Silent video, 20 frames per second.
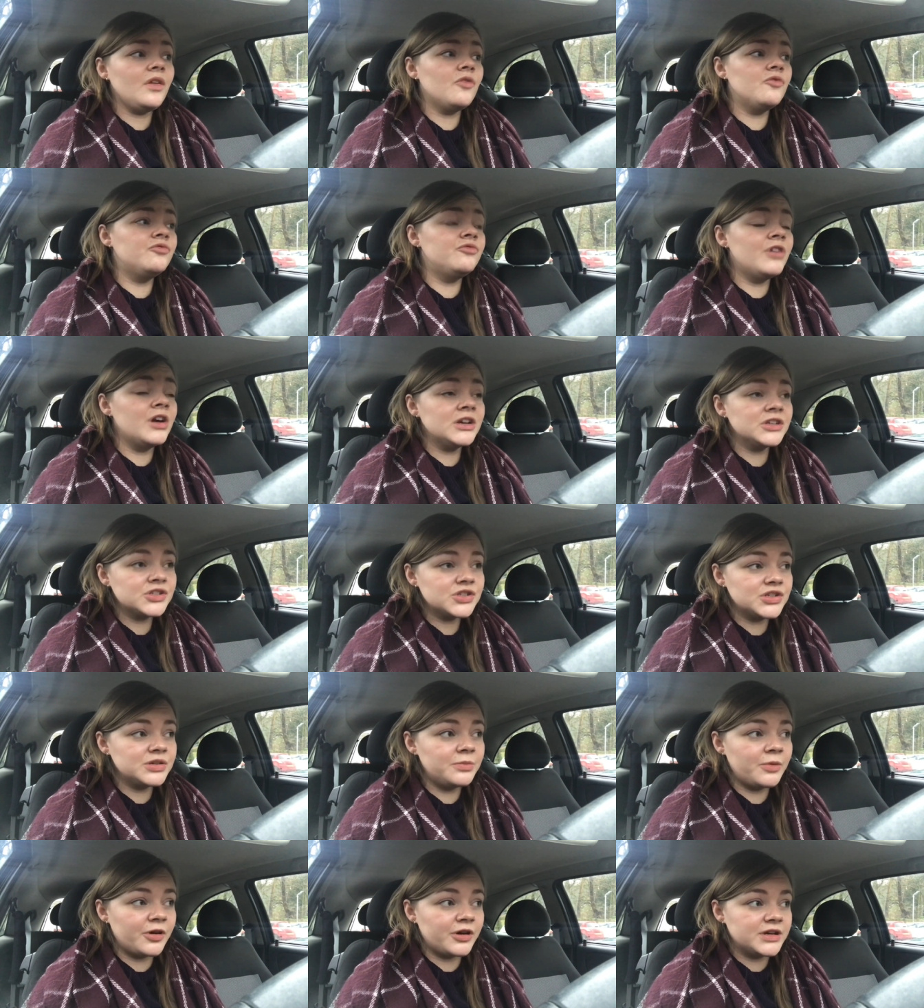rushed
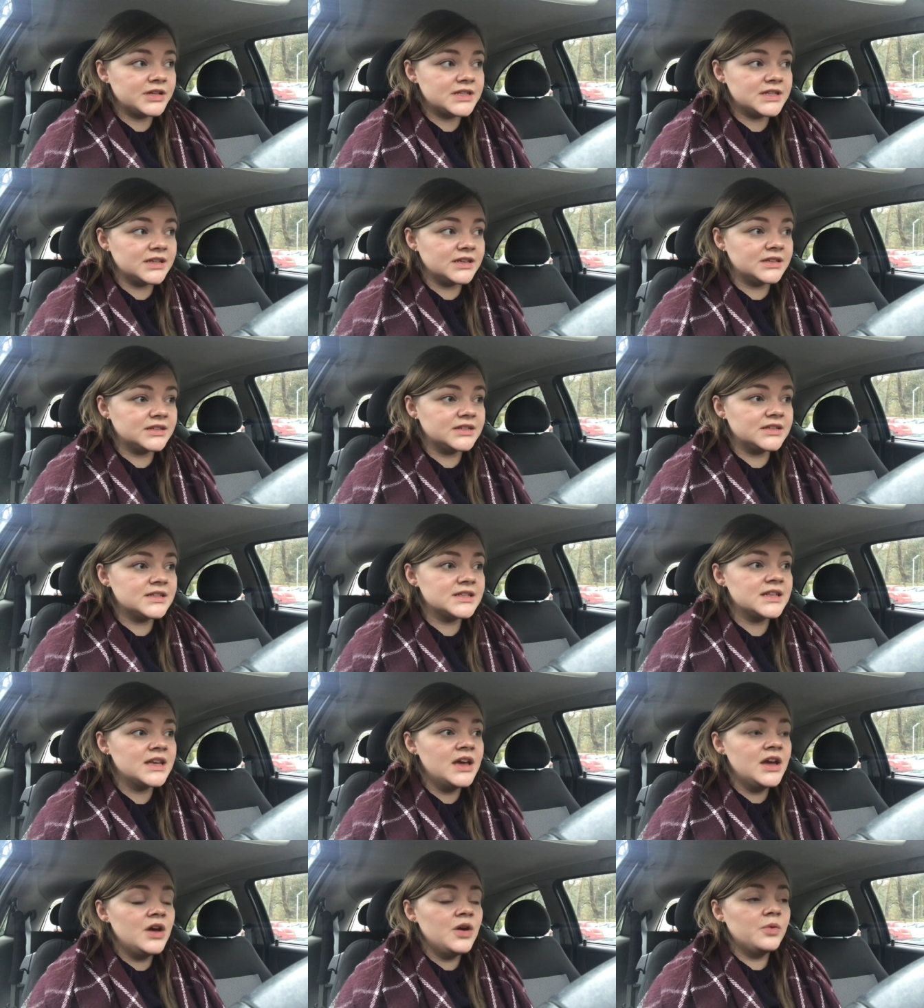to Morrison's,
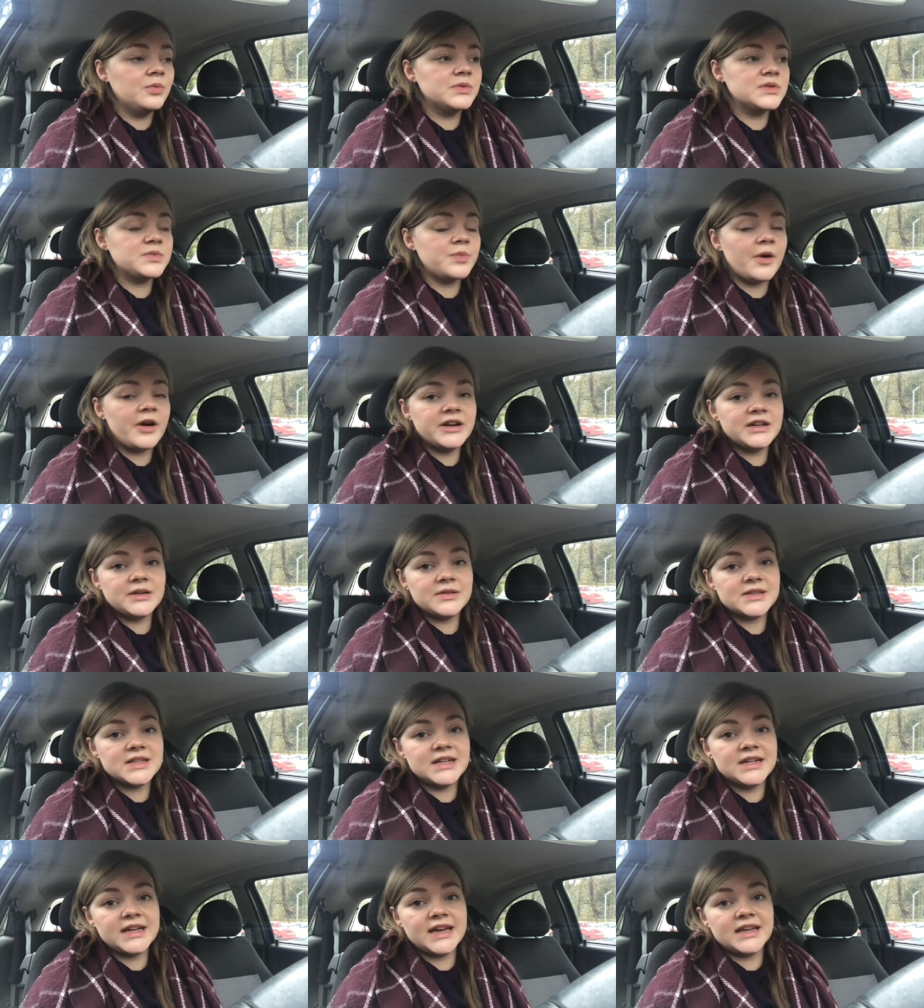was worried I
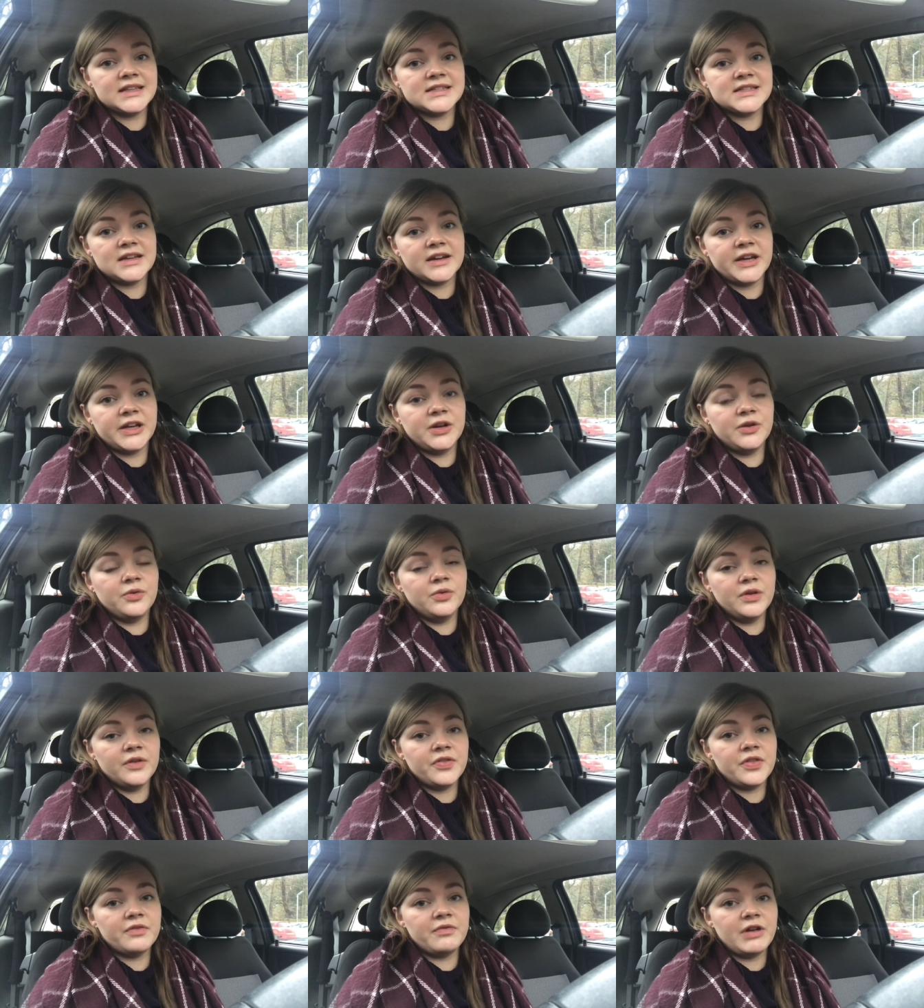was going to get stuck in
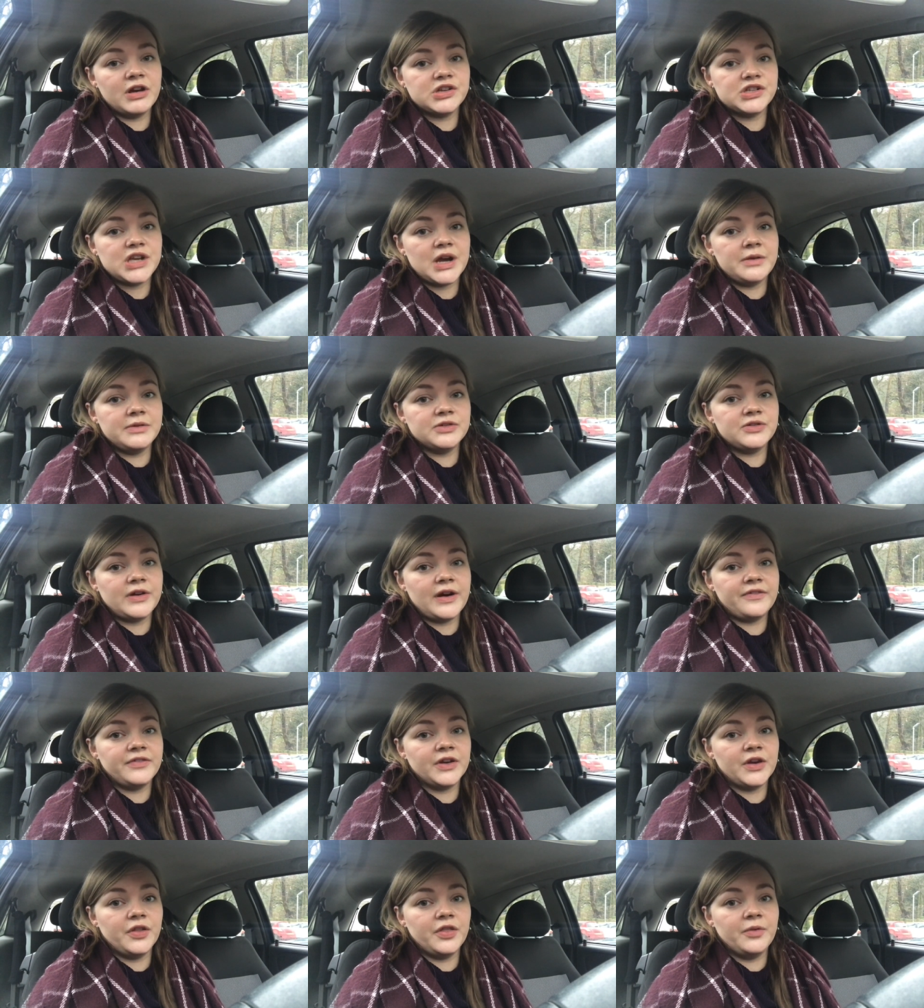all of the rush hour
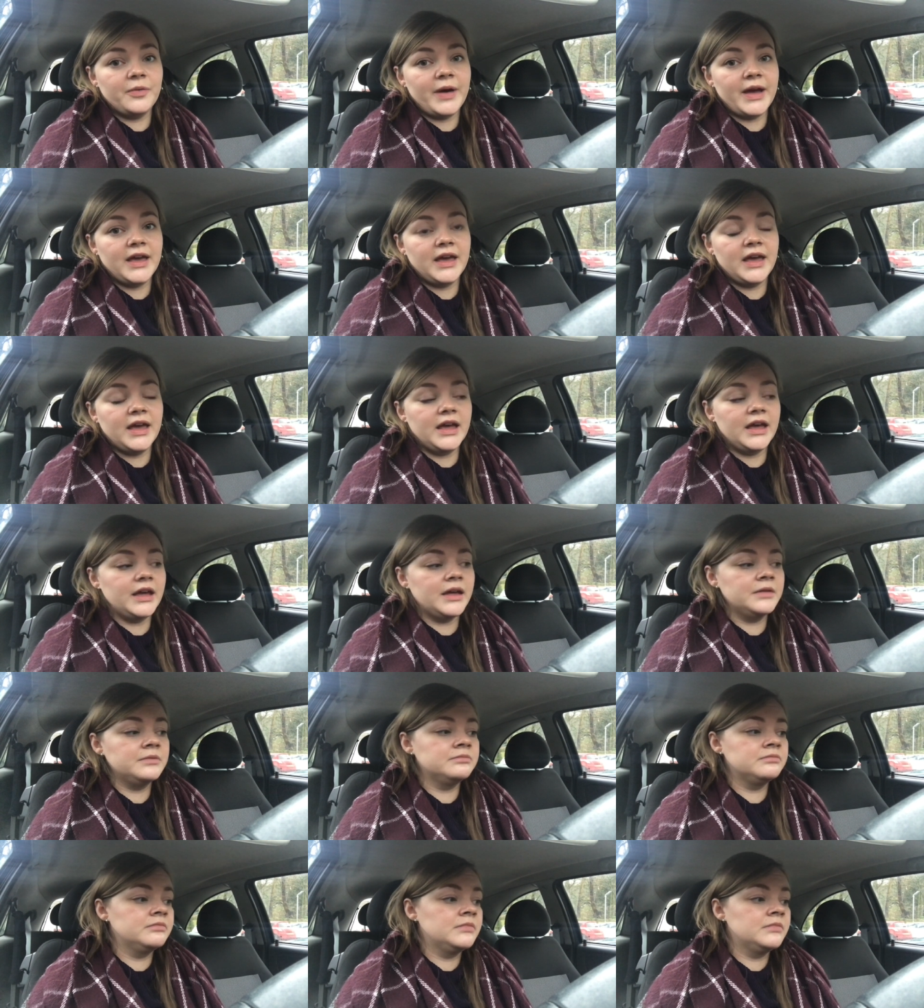traffic on the way here.